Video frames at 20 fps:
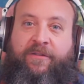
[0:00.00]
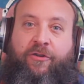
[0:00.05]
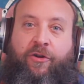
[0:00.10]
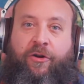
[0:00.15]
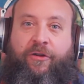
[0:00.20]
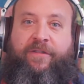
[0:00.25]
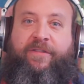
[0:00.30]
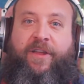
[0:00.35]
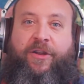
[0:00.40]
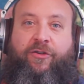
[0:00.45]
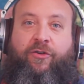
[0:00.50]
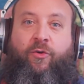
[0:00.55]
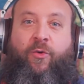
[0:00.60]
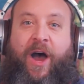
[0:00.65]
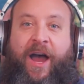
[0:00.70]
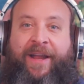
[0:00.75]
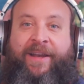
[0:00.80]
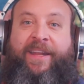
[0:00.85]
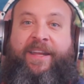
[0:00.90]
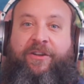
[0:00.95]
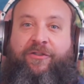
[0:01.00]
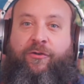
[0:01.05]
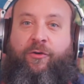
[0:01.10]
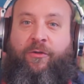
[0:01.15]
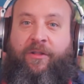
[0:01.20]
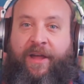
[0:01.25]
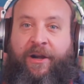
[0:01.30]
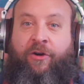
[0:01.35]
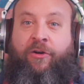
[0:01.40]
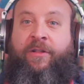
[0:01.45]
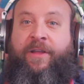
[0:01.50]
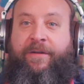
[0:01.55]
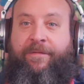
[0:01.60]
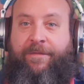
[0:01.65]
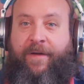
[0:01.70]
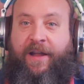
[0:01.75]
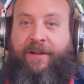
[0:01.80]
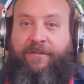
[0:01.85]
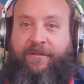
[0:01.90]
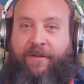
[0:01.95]
turns into, I need to literally
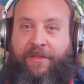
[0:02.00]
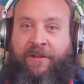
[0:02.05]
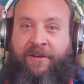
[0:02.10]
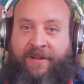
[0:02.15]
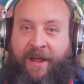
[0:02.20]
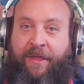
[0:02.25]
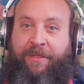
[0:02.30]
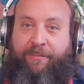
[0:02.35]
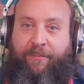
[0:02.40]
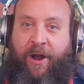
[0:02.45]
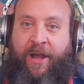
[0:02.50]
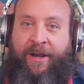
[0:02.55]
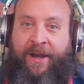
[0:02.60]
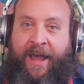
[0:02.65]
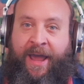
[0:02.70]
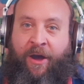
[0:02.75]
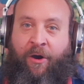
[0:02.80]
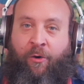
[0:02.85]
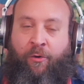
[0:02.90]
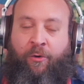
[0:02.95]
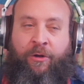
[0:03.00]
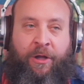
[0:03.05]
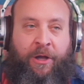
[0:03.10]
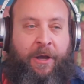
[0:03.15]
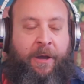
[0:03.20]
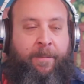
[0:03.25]
fight to the death right now,